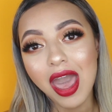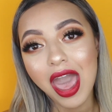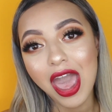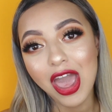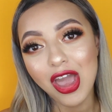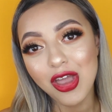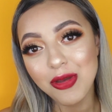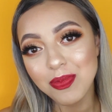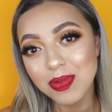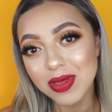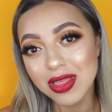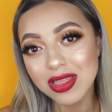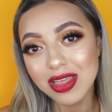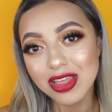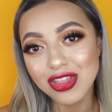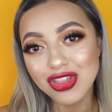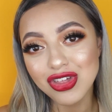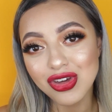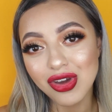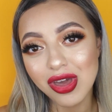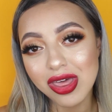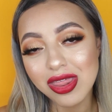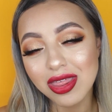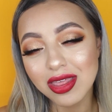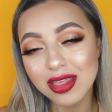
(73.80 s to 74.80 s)
I hope you
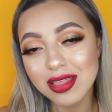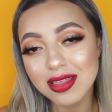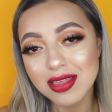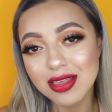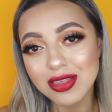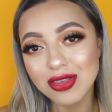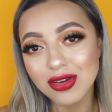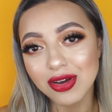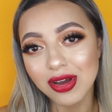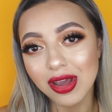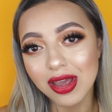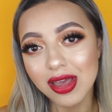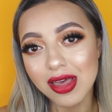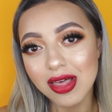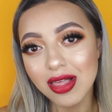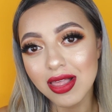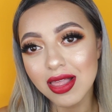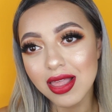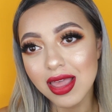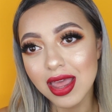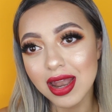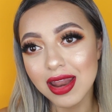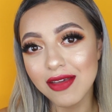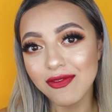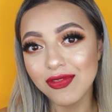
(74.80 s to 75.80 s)
enjoy this tutorial,
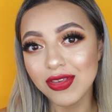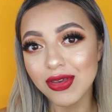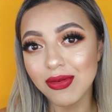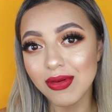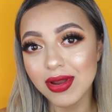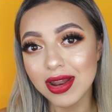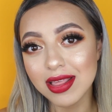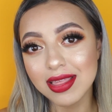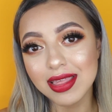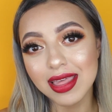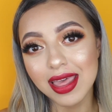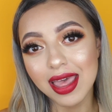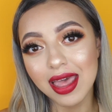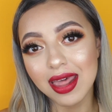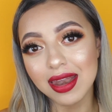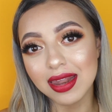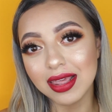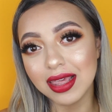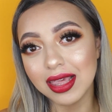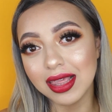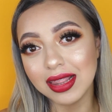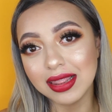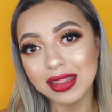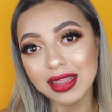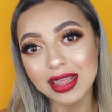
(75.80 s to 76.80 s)
and if you want to see how to
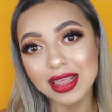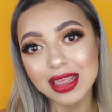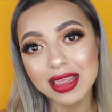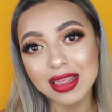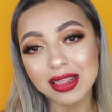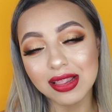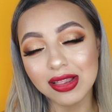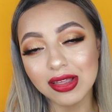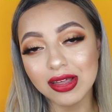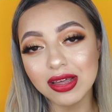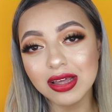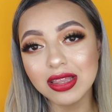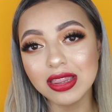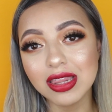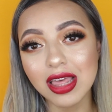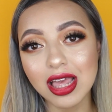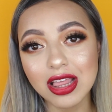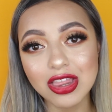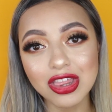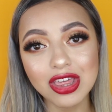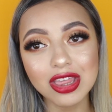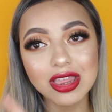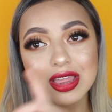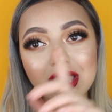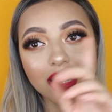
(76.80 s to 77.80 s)
get this look,
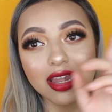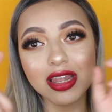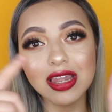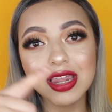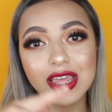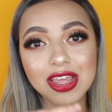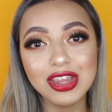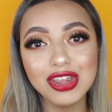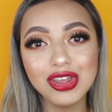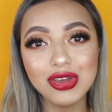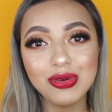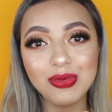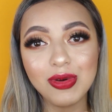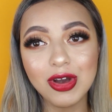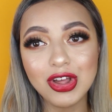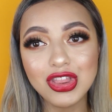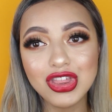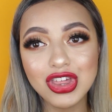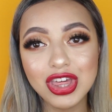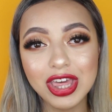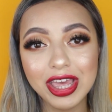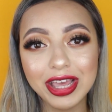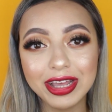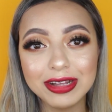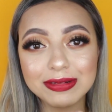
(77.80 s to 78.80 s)
then just continue
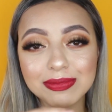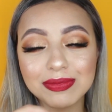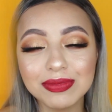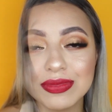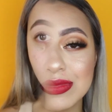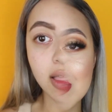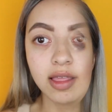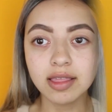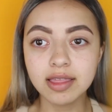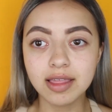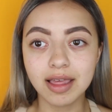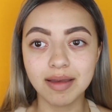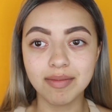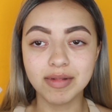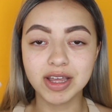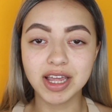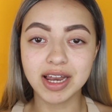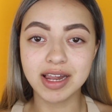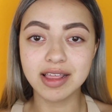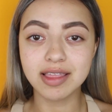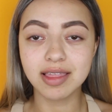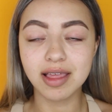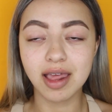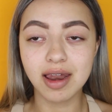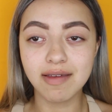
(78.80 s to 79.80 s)
watching. So I'm
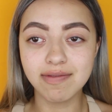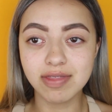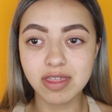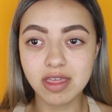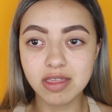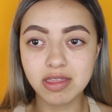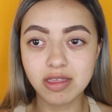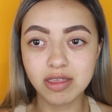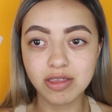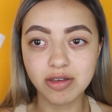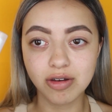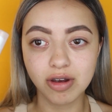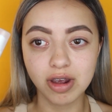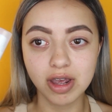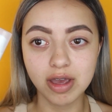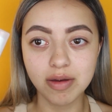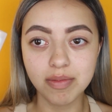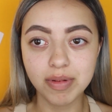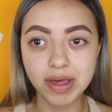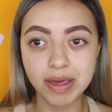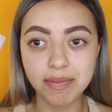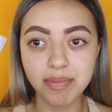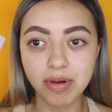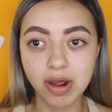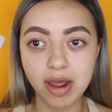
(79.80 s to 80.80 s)
going to start off this tutorial
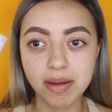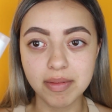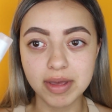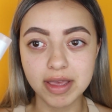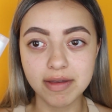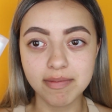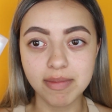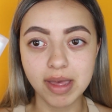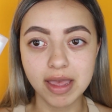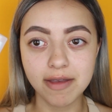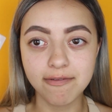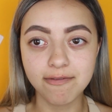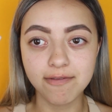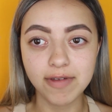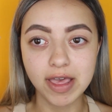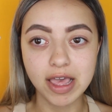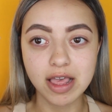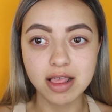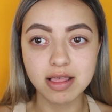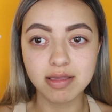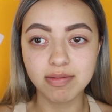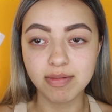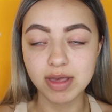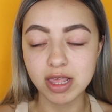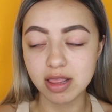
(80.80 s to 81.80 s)
by priming my
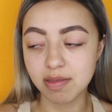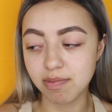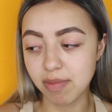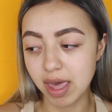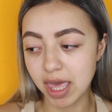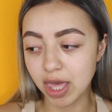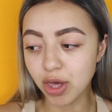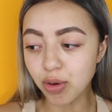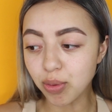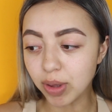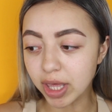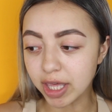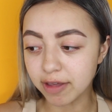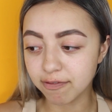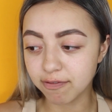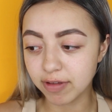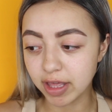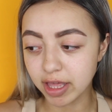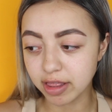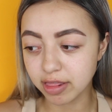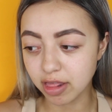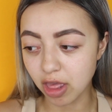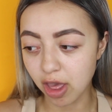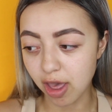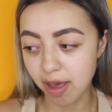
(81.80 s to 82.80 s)
face with my Quick
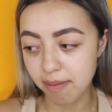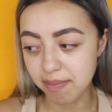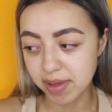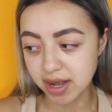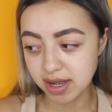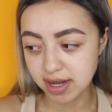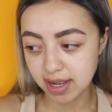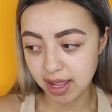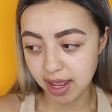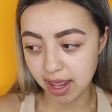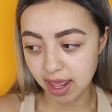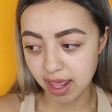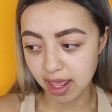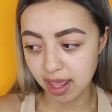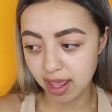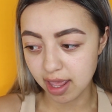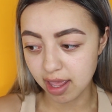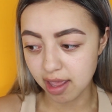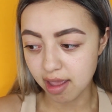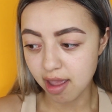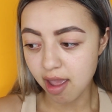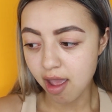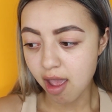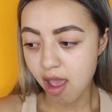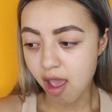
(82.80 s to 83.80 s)
Fix Urban
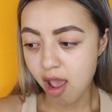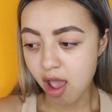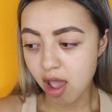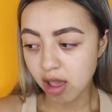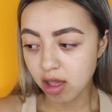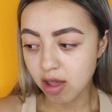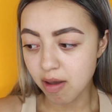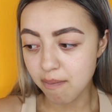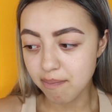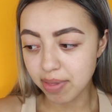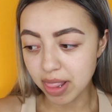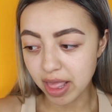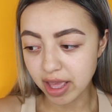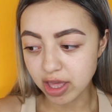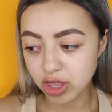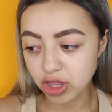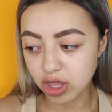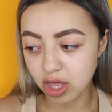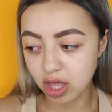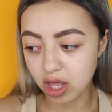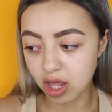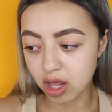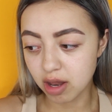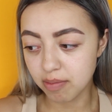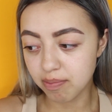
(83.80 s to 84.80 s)
Decay
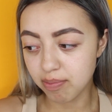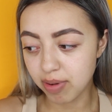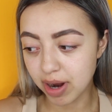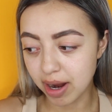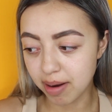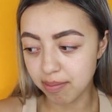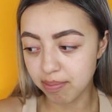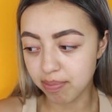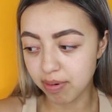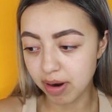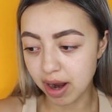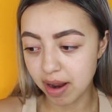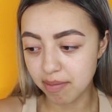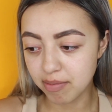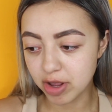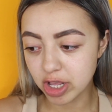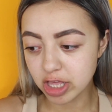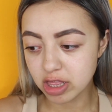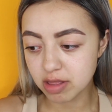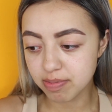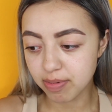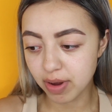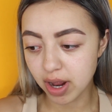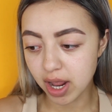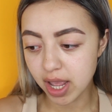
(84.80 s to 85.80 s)
complexion priming
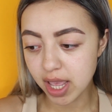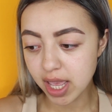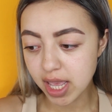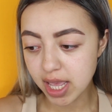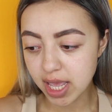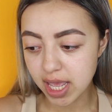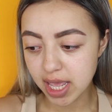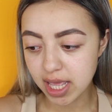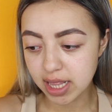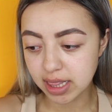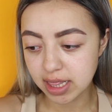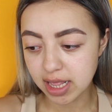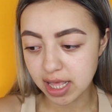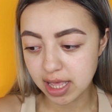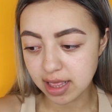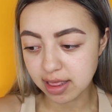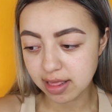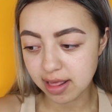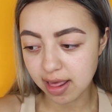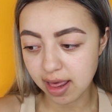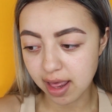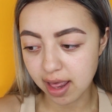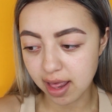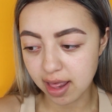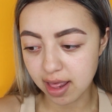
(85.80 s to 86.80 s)
spray.
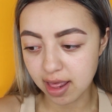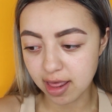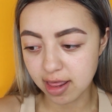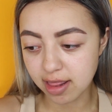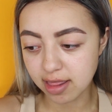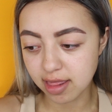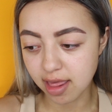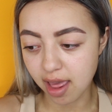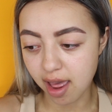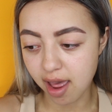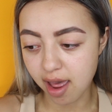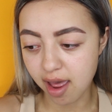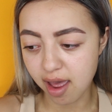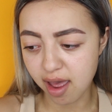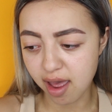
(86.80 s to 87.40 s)
This has